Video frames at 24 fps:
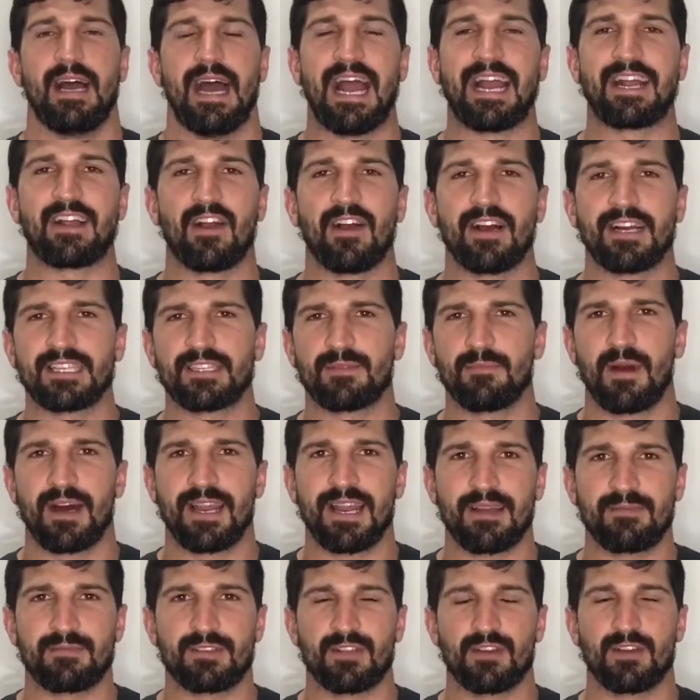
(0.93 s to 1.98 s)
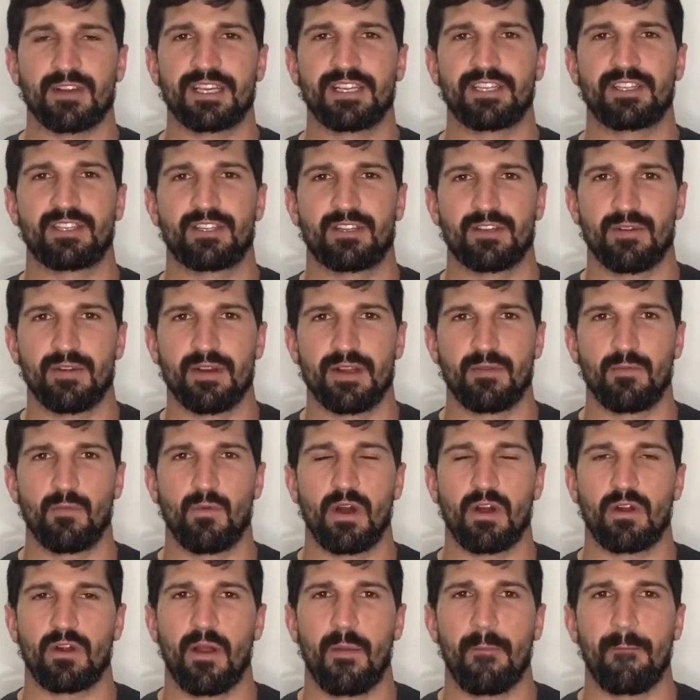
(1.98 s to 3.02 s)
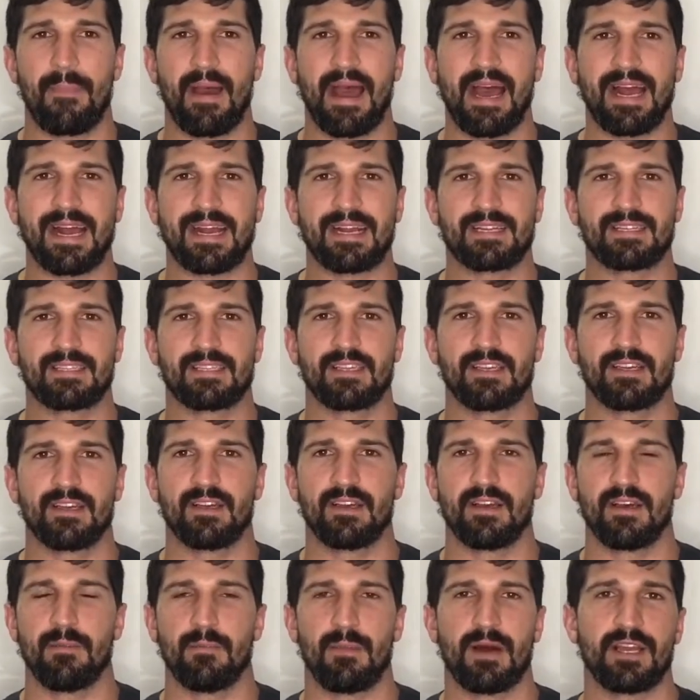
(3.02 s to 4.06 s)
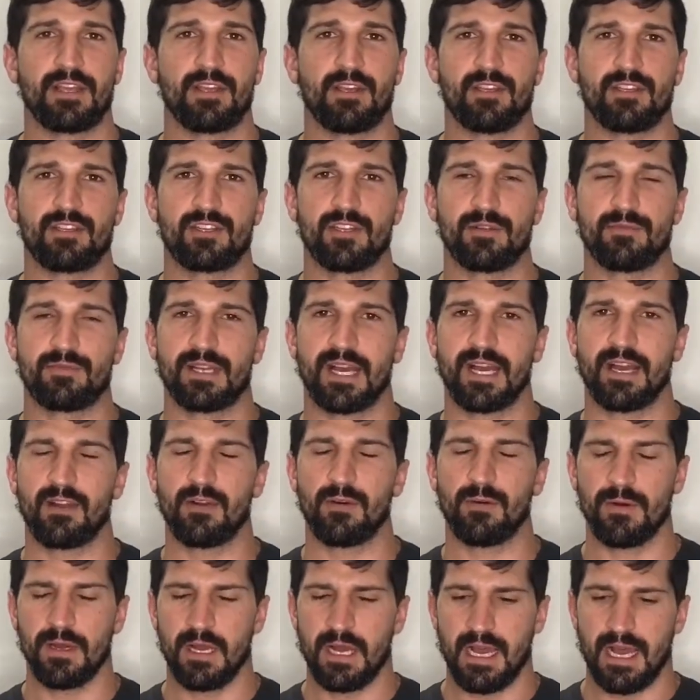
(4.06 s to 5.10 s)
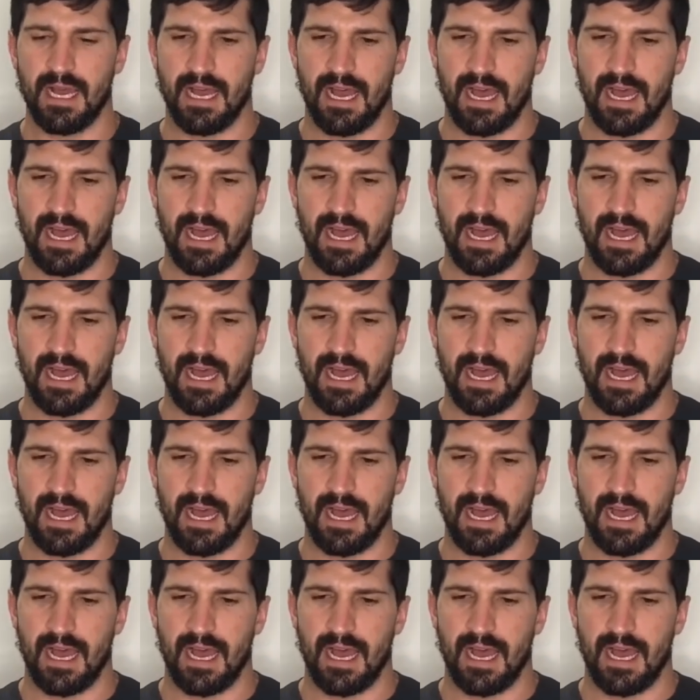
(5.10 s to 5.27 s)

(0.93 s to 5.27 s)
Hey guys, my name's Lockie Stuart and welcome back to my YouTube channel.